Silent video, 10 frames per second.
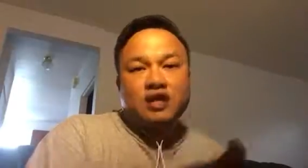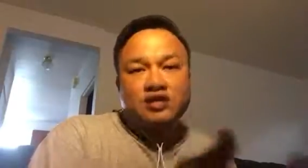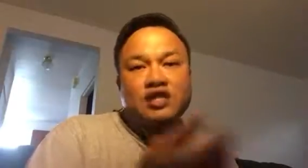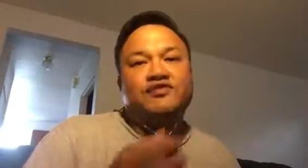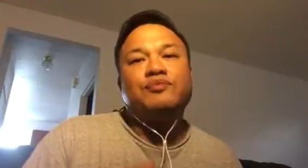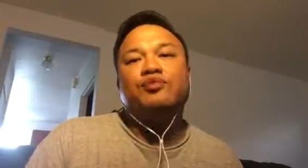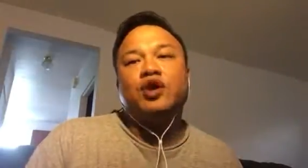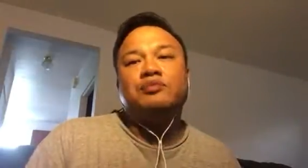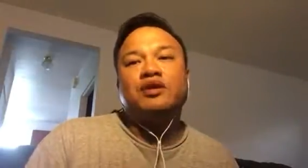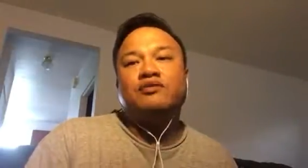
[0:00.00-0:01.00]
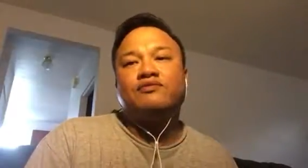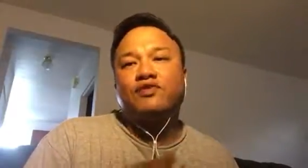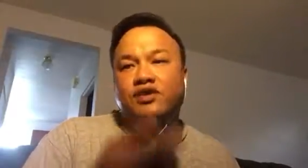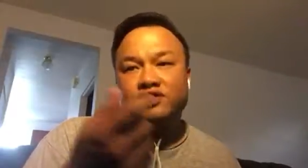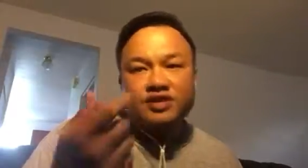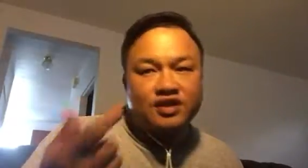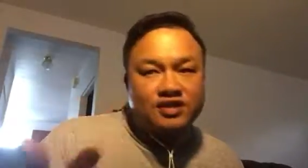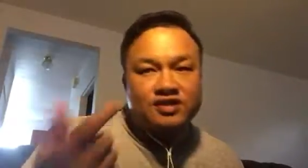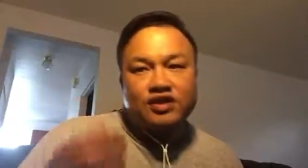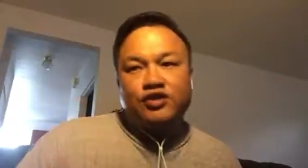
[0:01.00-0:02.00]
self-employment
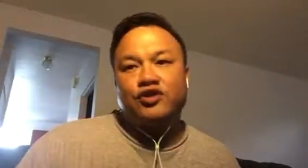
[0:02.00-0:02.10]
versus you